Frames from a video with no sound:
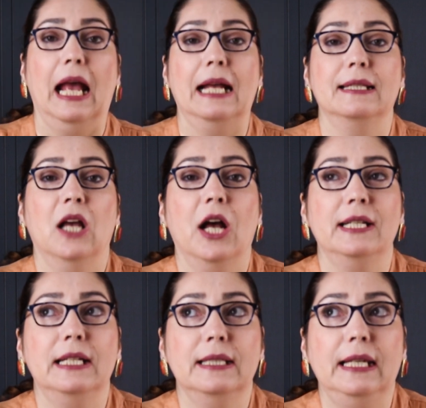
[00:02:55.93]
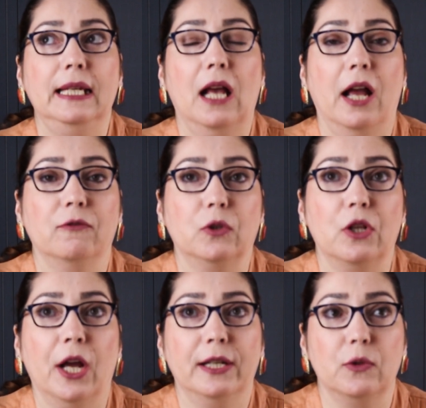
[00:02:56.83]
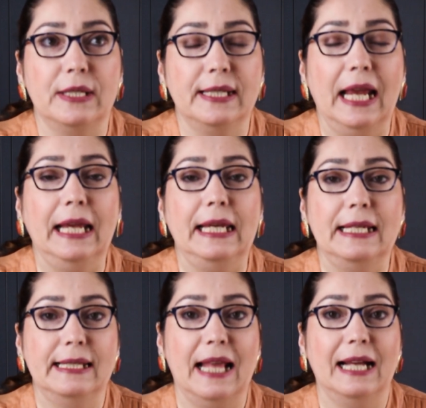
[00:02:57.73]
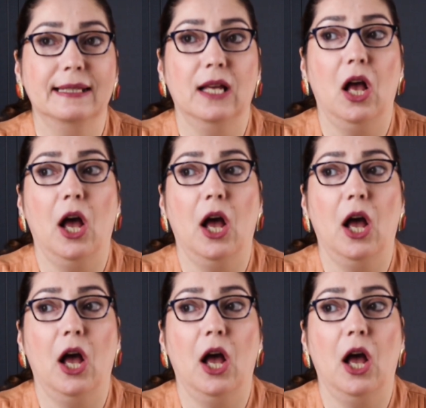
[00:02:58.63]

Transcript: And the other thing I would like to say is that